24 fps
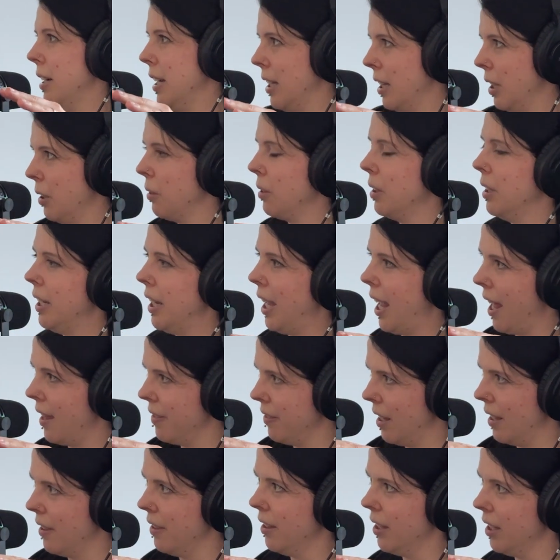it locally, and
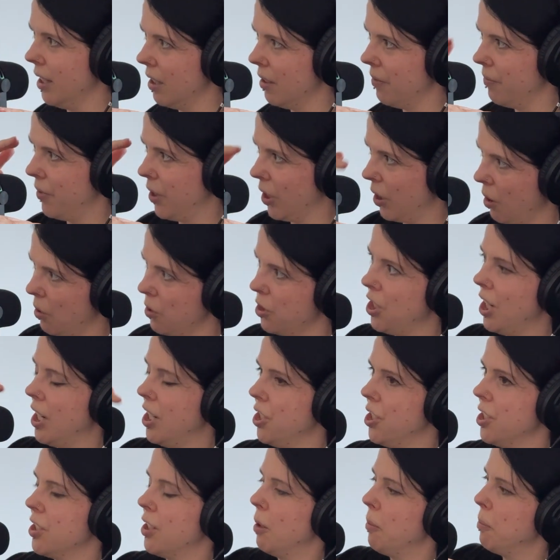then the code
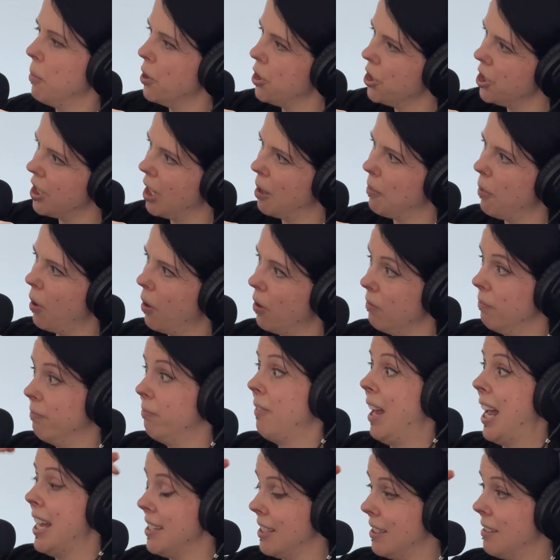changes are pushed up
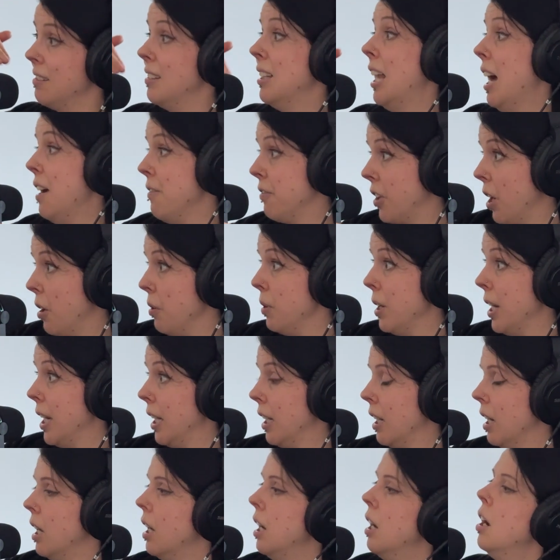as live coding
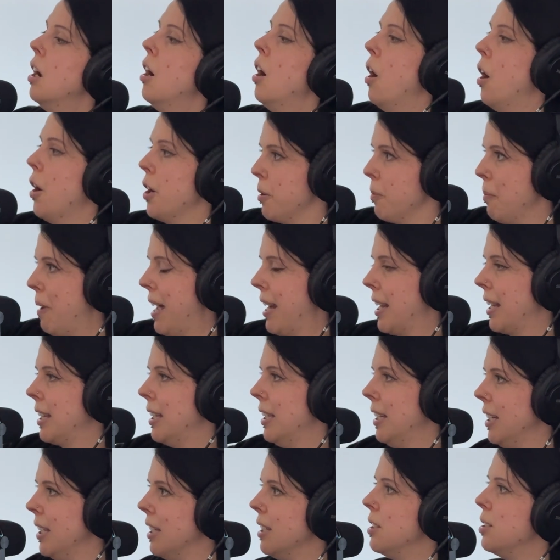
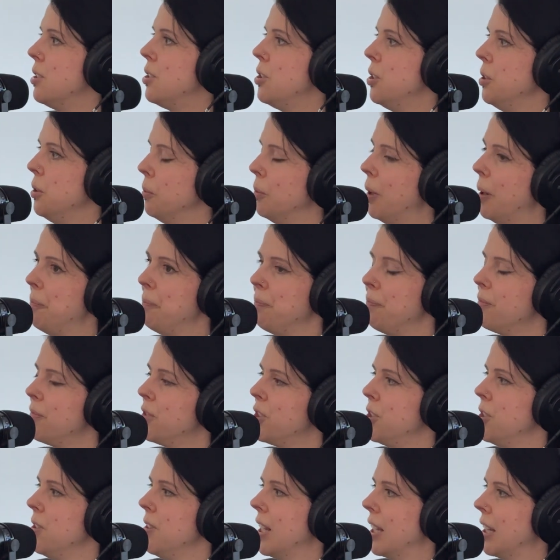automatically to
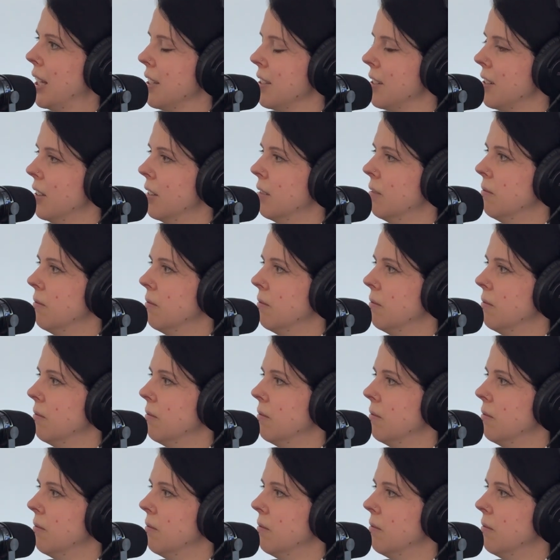the cluster.